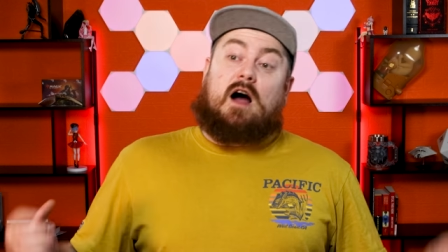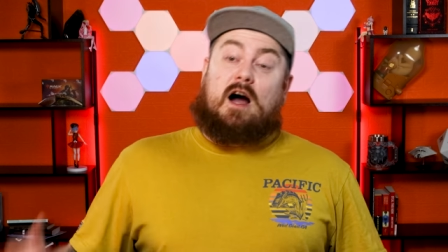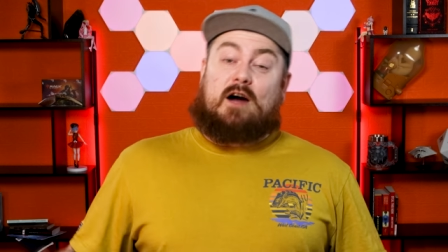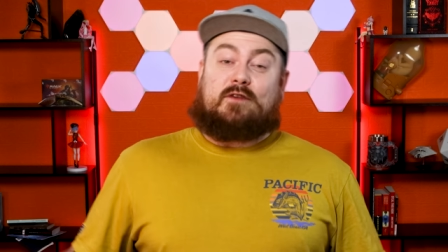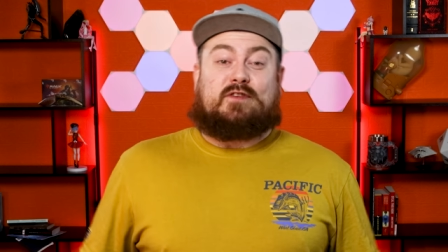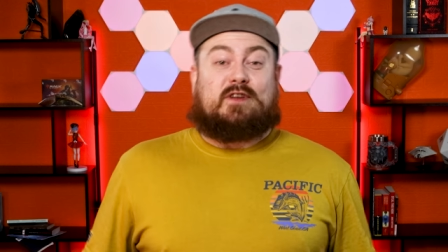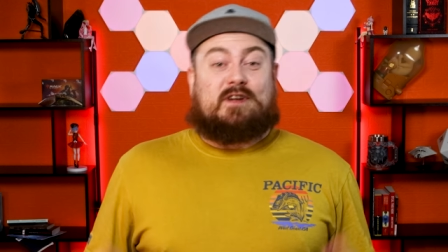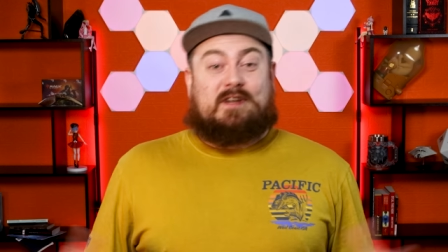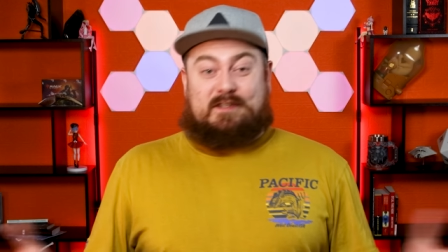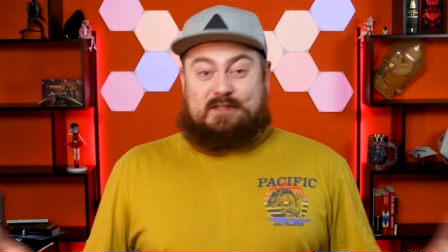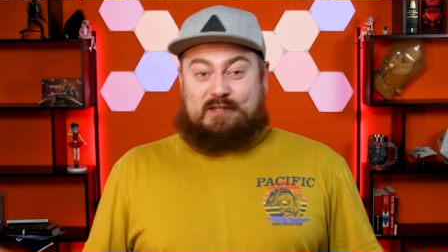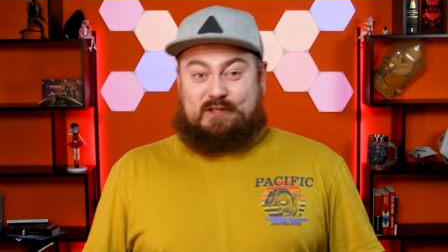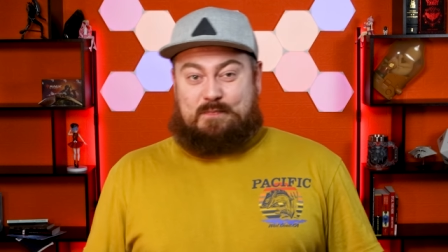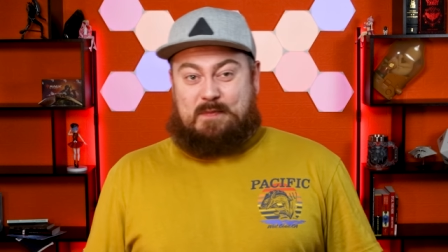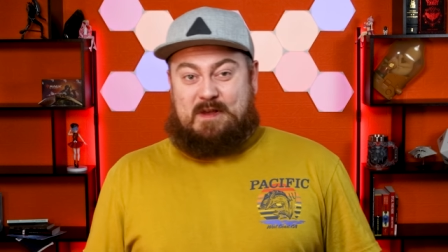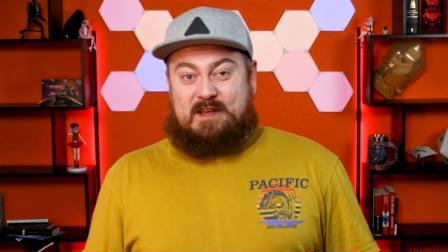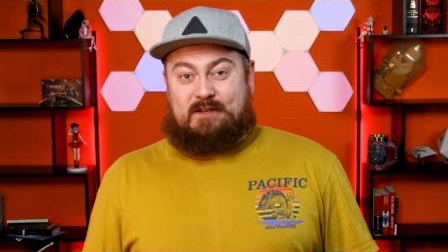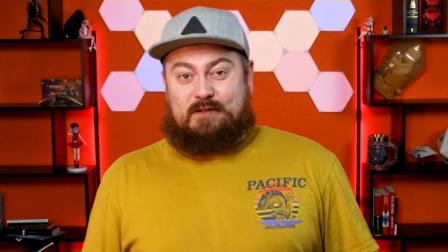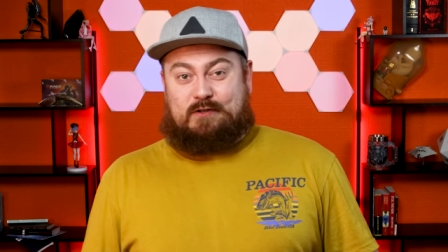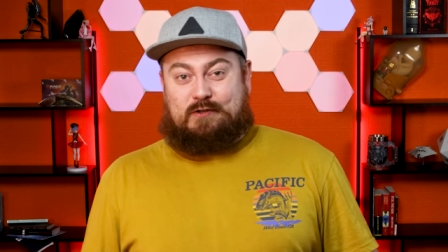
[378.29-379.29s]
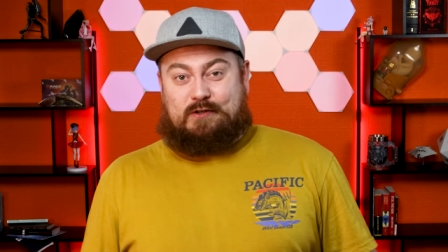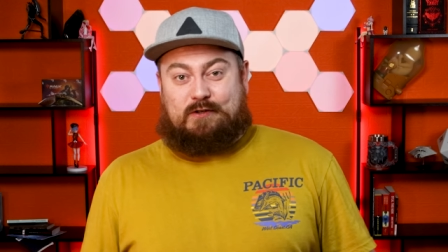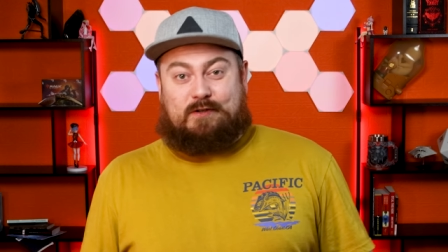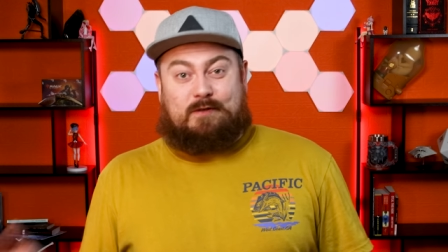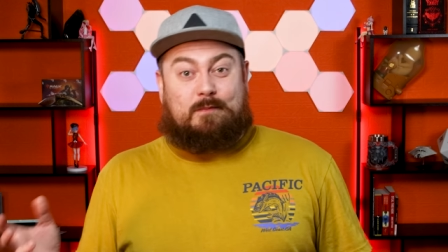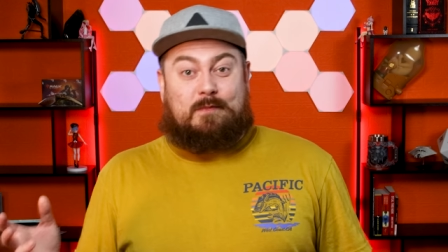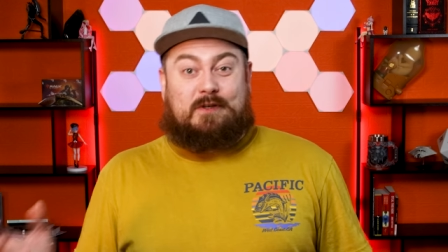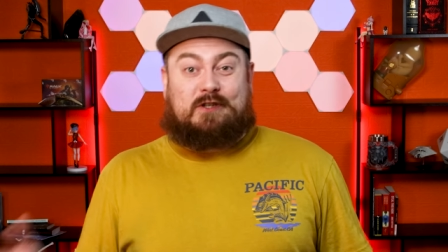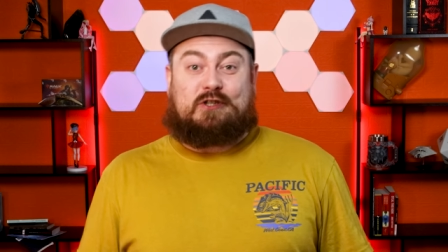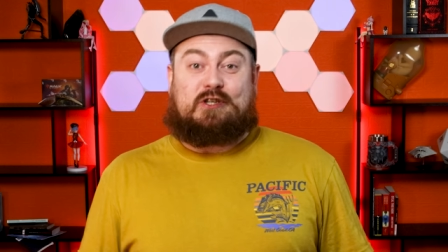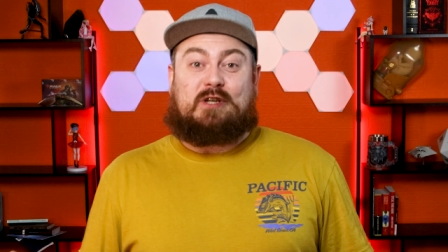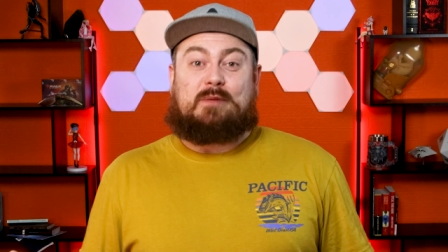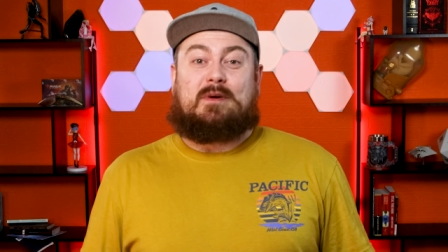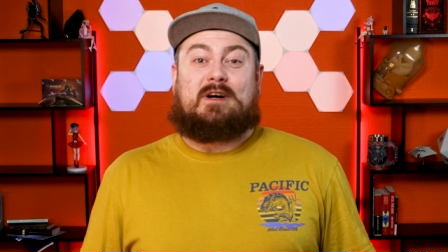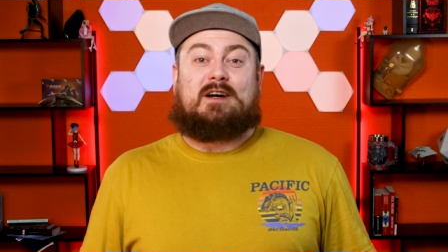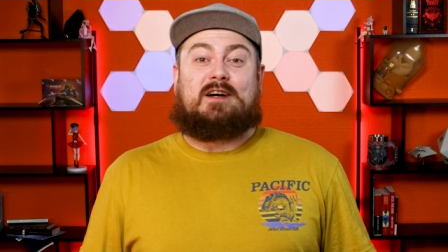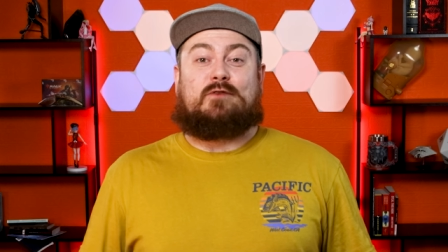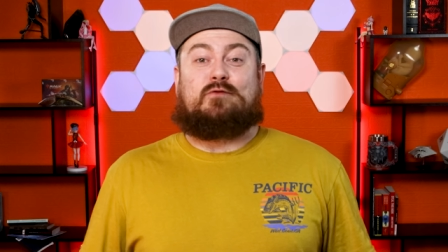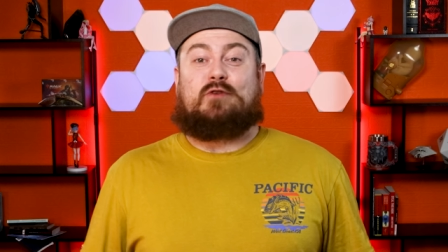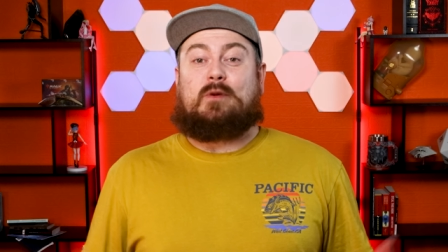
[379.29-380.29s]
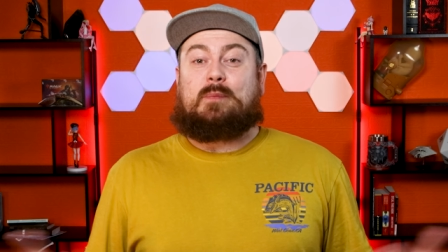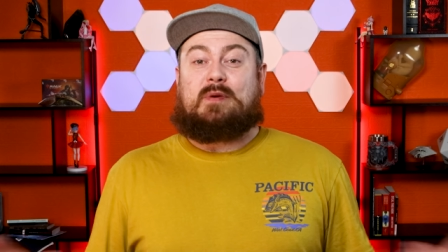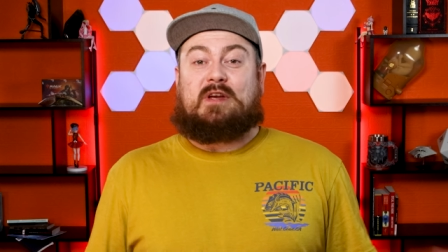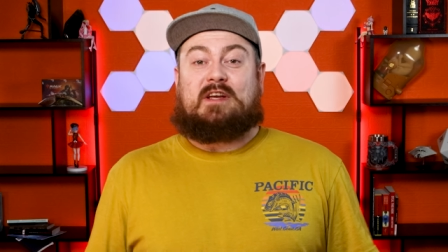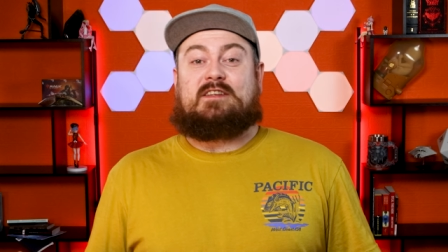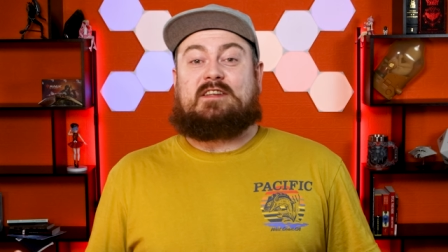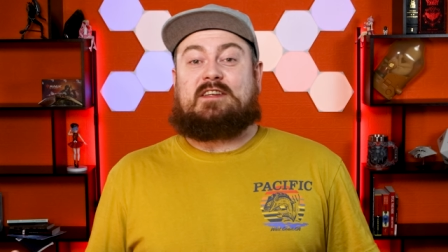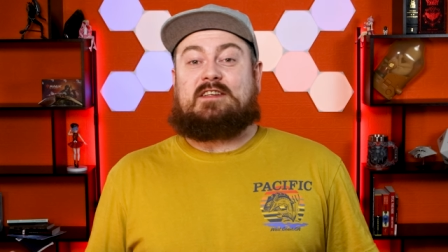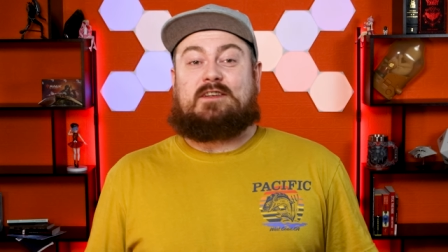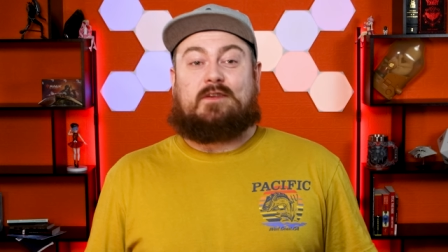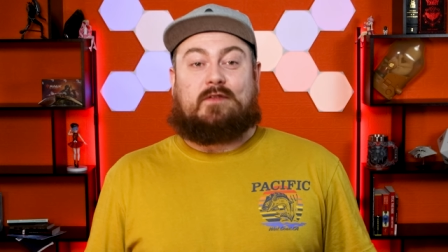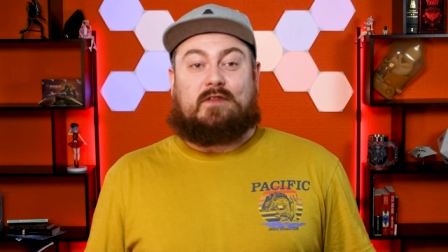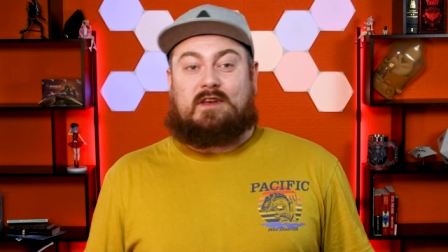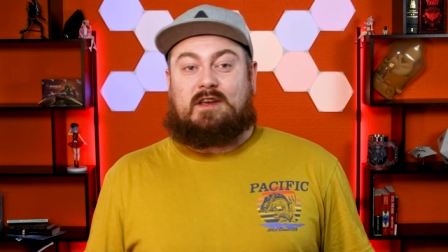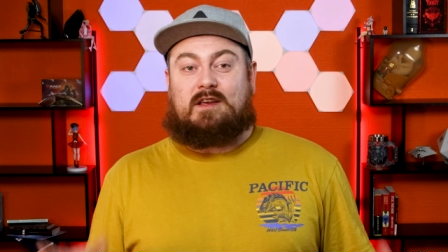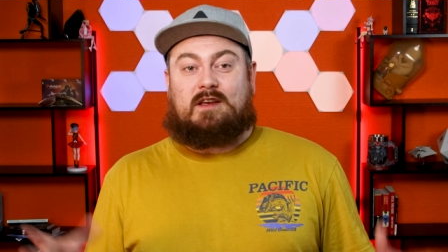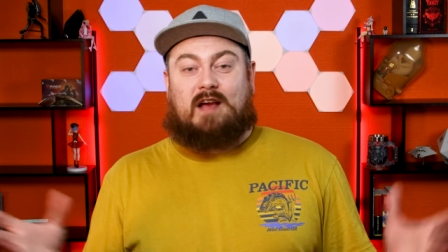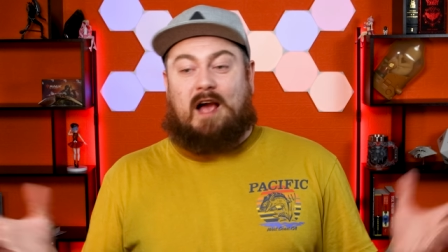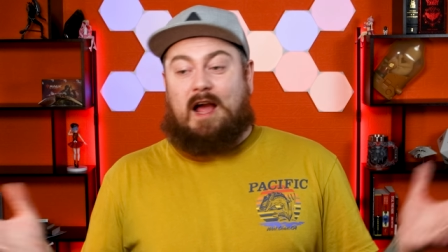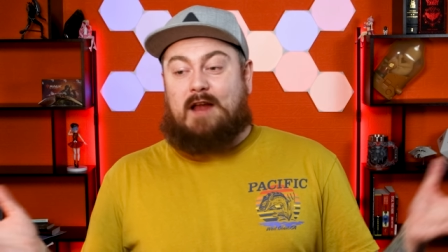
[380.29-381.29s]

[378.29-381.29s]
After his speech, Mishima repeated the